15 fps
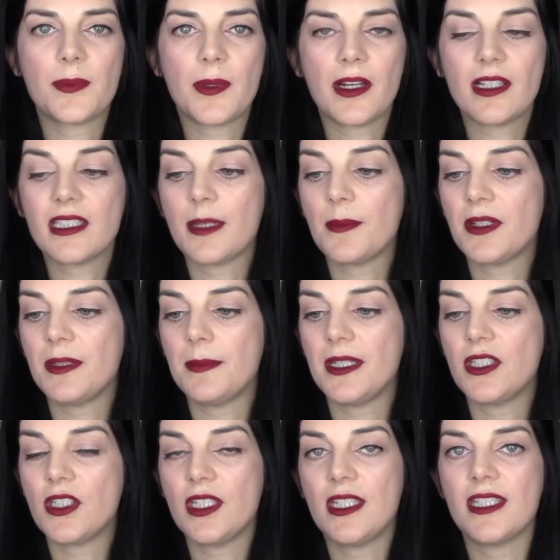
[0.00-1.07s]
product I'm going to
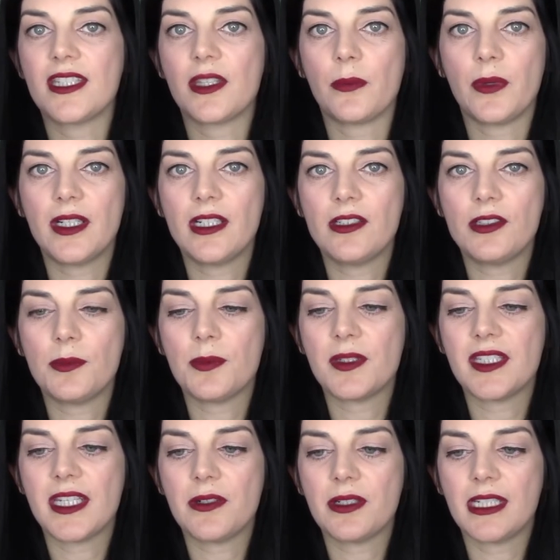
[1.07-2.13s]
mention is the
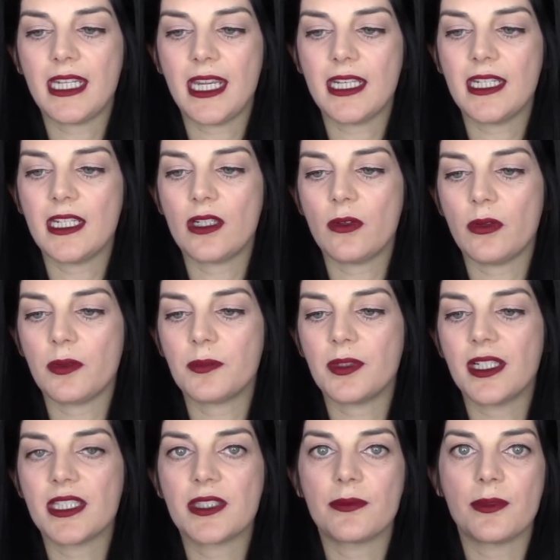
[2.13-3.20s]
100% organic cold
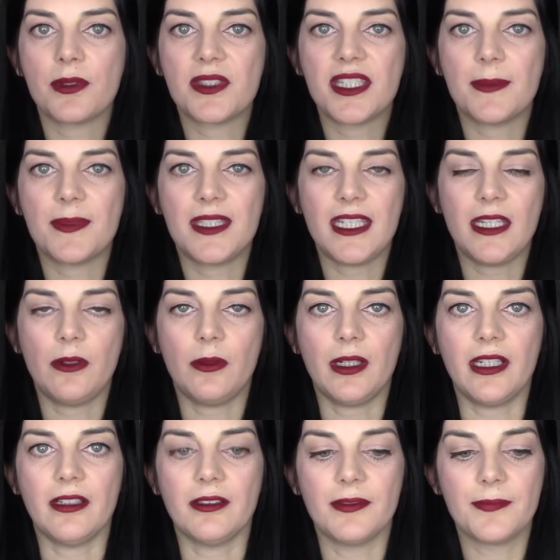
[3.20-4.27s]
pressed rosehip seed
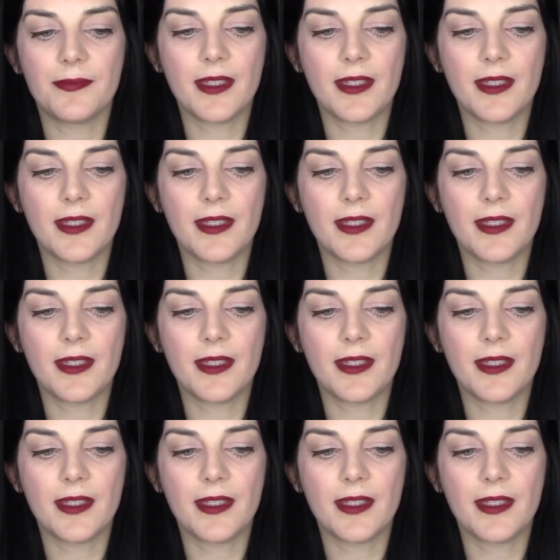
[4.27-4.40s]
oil.